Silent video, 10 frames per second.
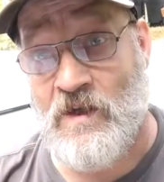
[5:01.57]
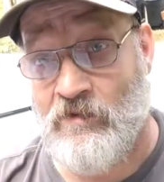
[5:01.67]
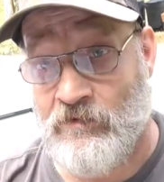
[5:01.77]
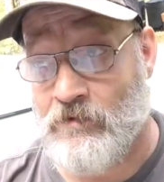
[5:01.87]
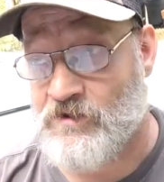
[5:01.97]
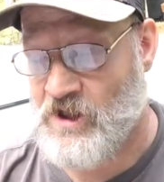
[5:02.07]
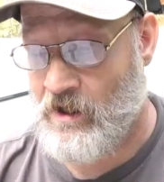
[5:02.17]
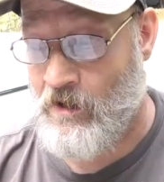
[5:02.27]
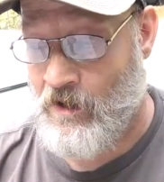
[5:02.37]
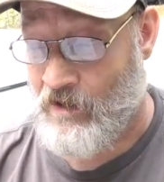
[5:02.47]
over, it'll
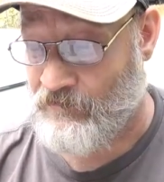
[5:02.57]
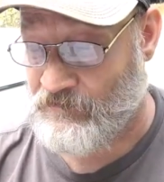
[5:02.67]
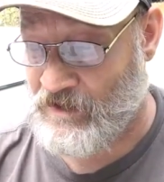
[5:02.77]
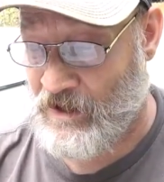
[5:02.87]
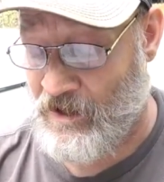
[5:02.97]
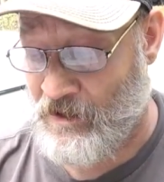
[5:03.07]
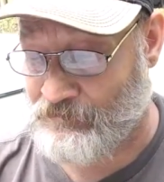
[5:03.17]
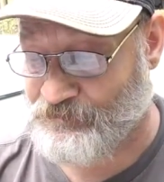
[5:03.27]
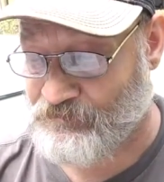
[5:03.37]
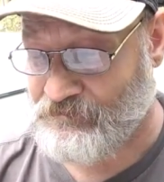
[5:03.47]
shut off. Um,